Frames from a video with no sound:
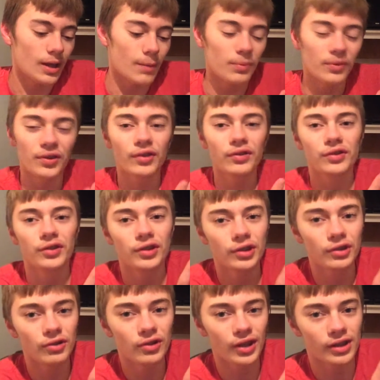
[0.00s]
Episode 2
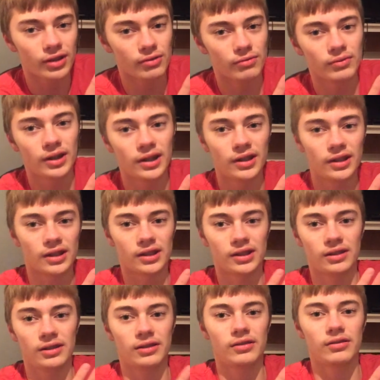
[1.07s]
is like the one I
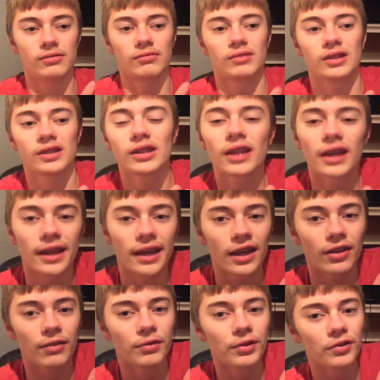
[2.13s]
don't really like
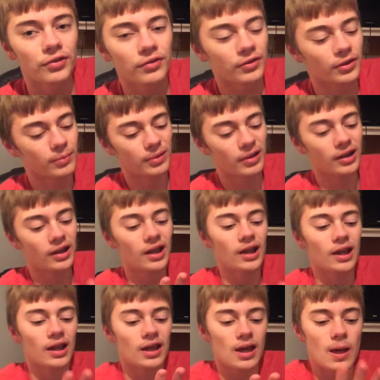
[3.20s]
out of those 3, but
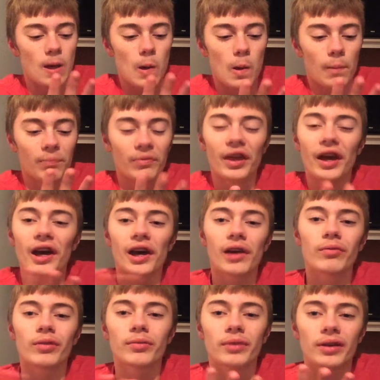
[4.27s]
yeah,
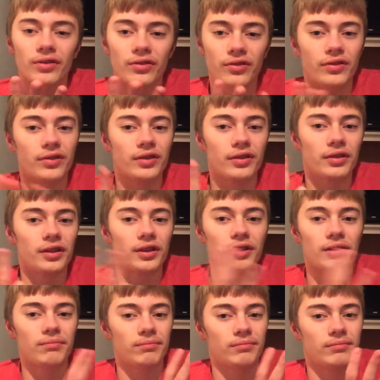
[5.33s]
I rewatched
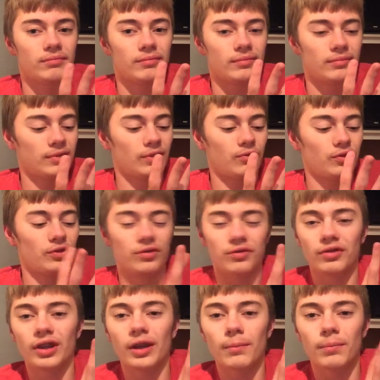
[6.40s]
it. The first
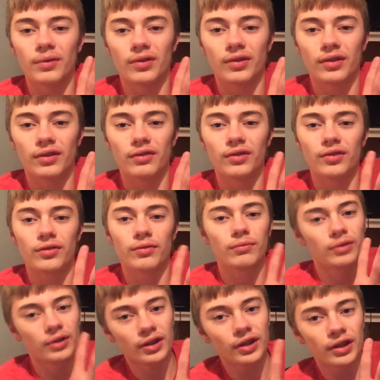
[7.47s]
3 episodes
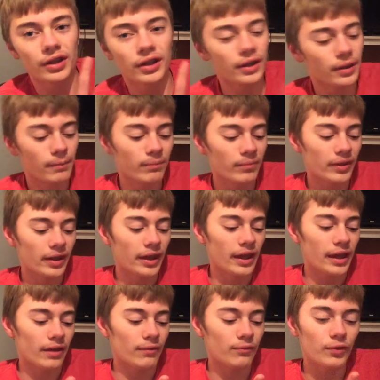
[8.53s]
were good.
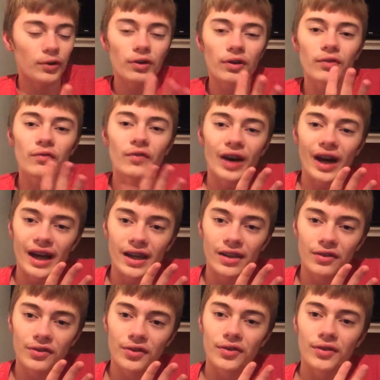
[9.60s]
And 4 and
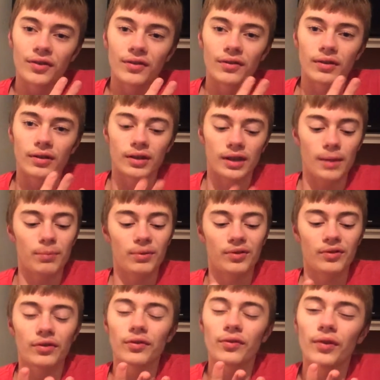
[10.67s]
5,
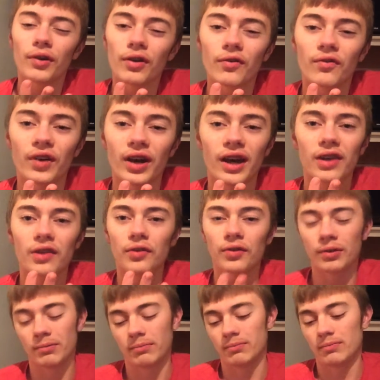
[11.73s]
episodes 4 and
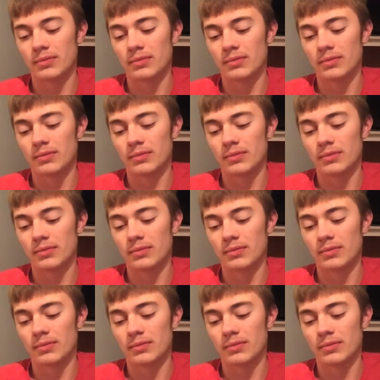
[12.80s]
5,